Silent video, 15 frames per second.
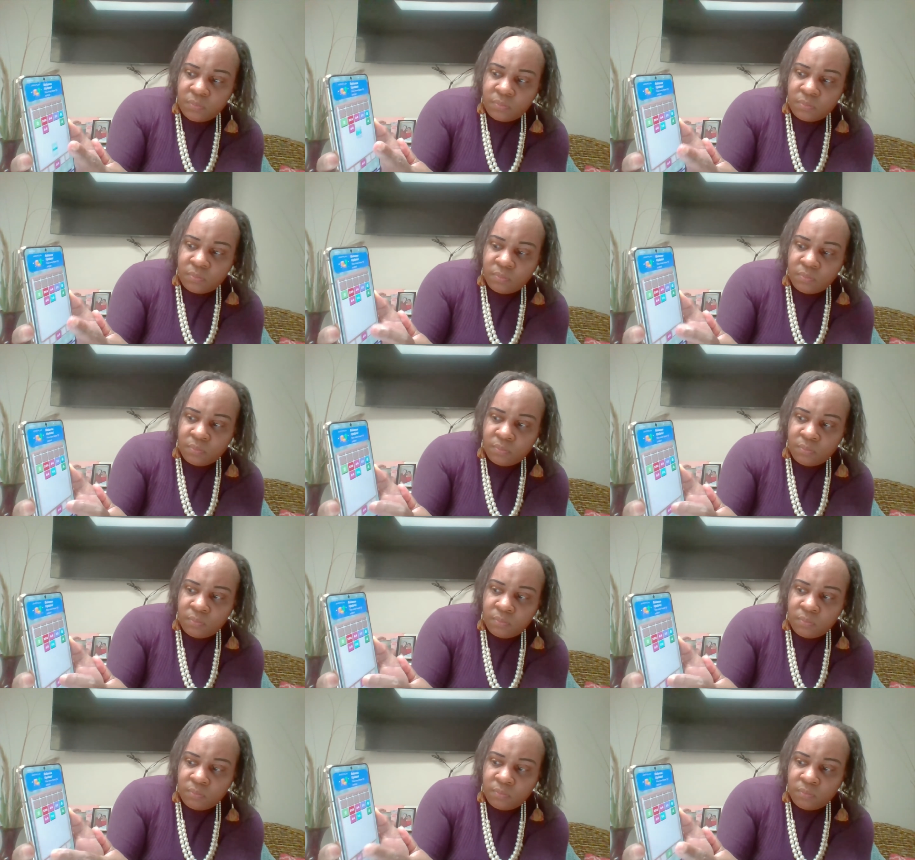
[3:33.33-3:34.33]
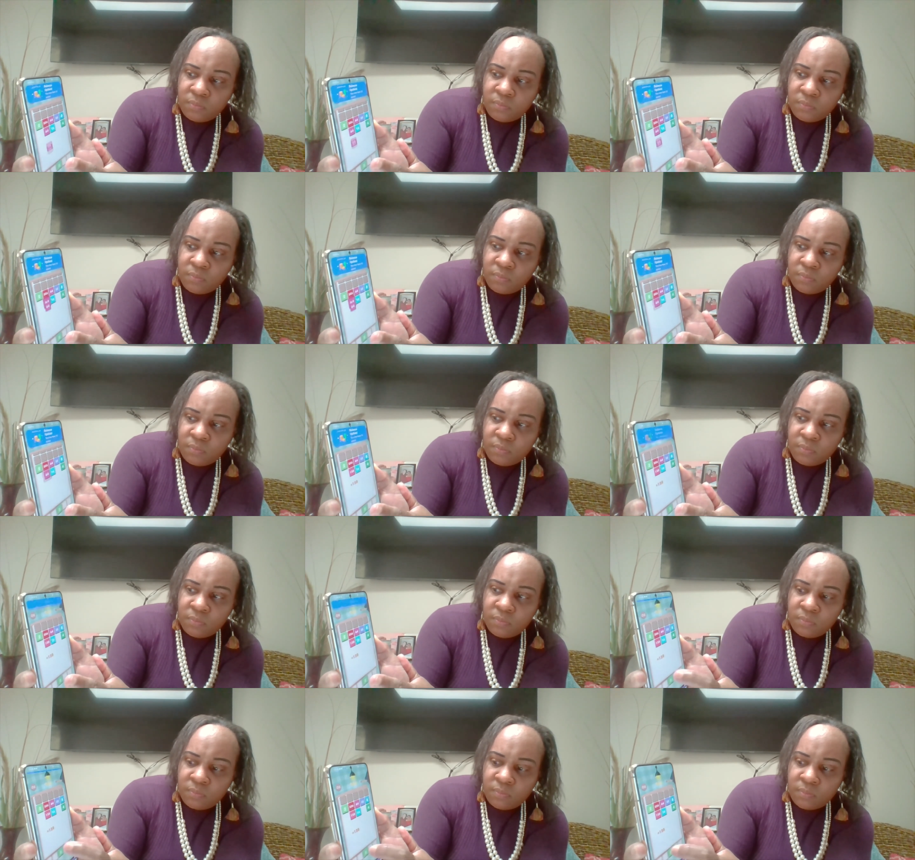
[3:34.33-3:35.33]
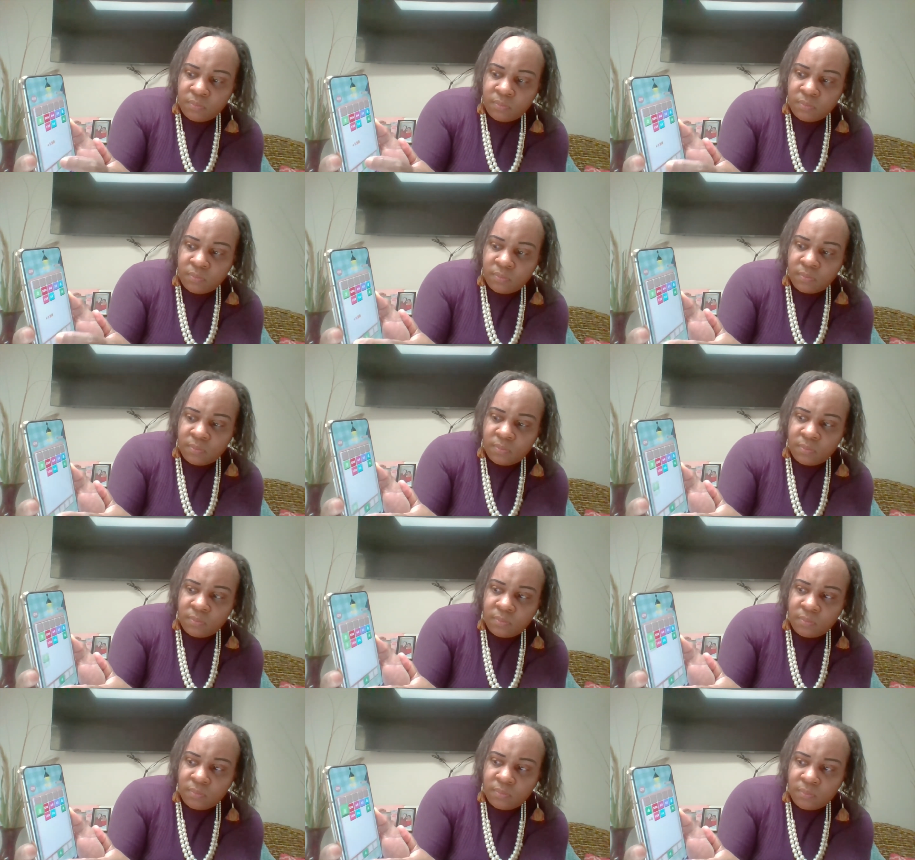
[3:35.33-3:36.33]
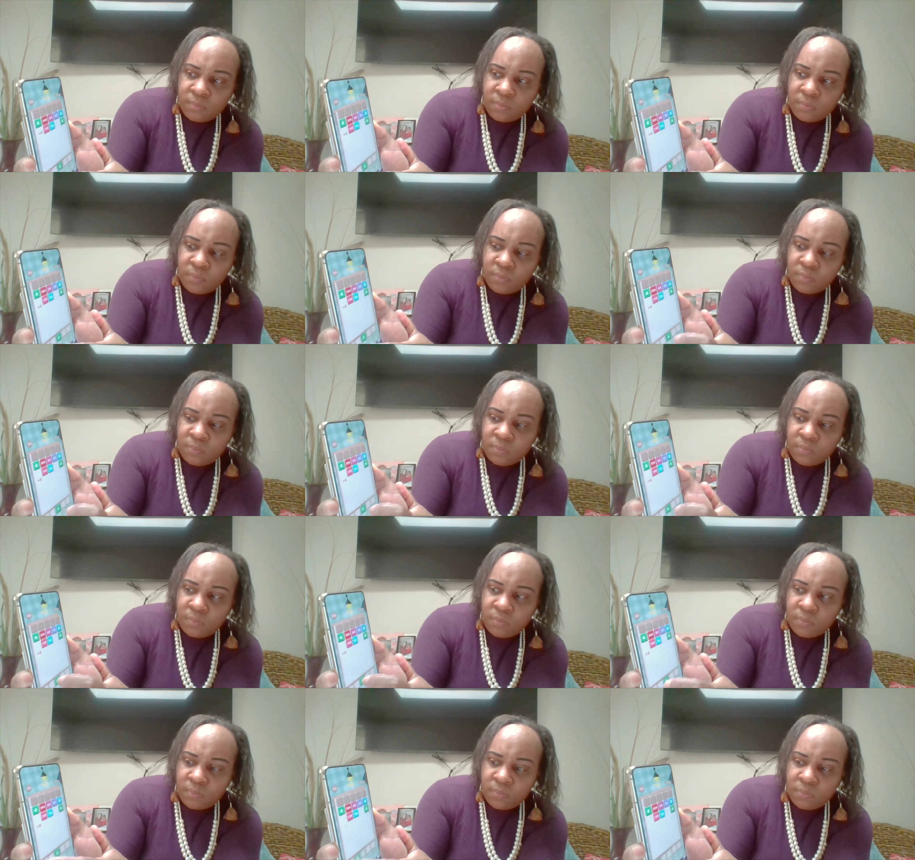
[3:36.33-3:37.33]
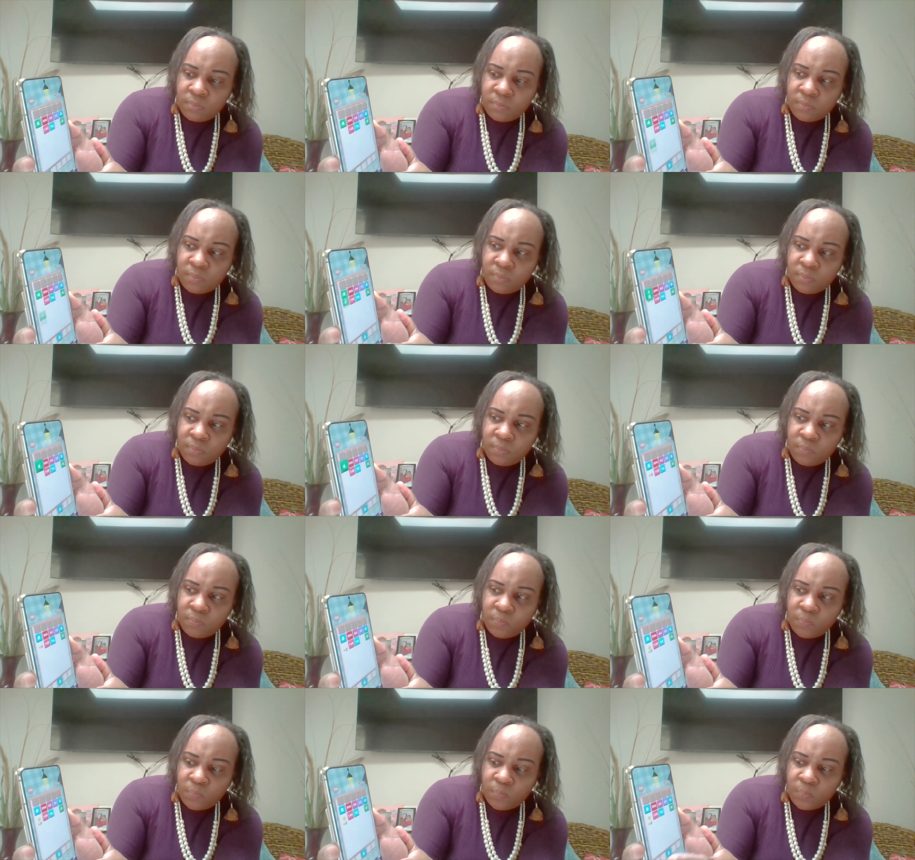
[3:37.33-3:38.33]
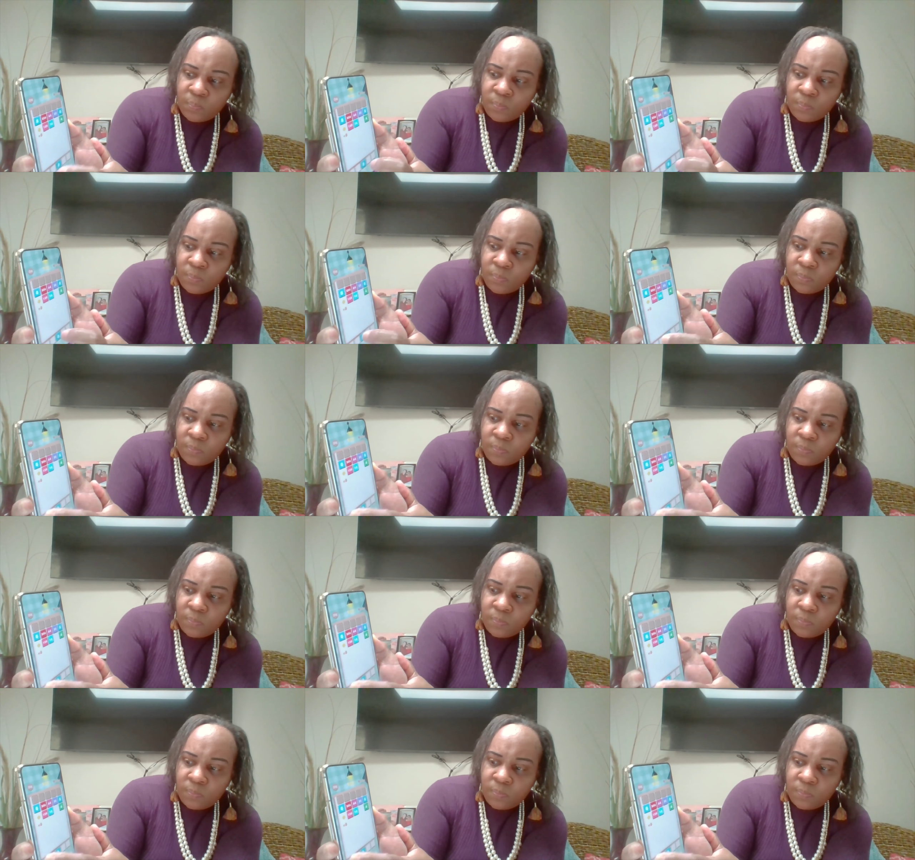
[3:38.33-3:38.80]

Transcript: (no one is talking)